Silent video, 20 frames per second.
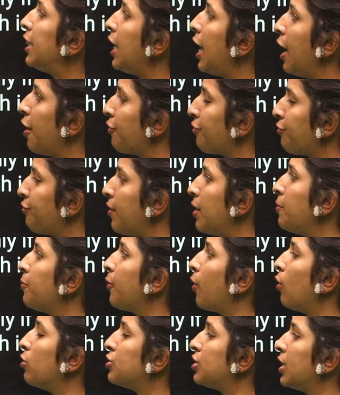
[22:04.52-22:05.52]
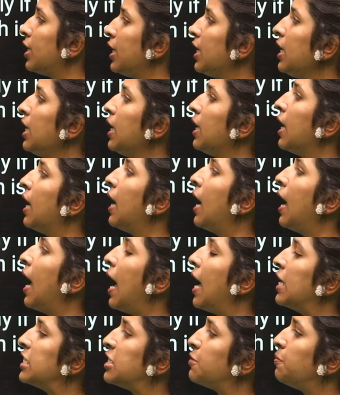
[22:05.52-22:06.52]
the F1 progeny,
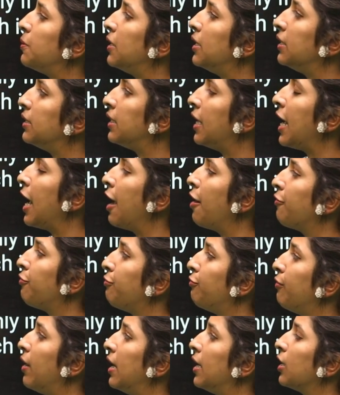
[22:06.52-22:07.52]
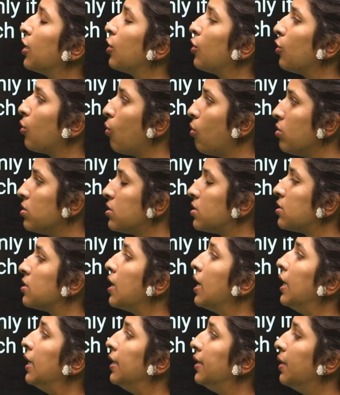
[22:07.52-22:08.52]
as per the F1 cross,
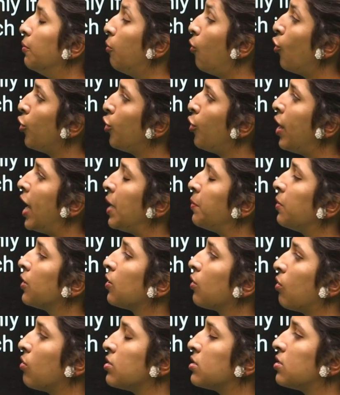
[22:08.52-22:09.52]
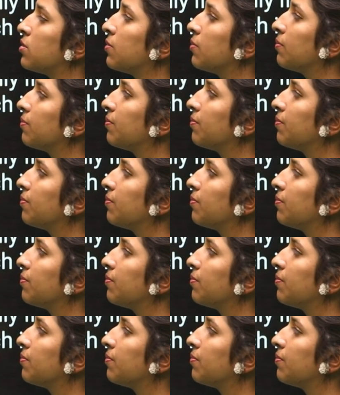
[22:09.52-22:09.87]
monohybrid cross,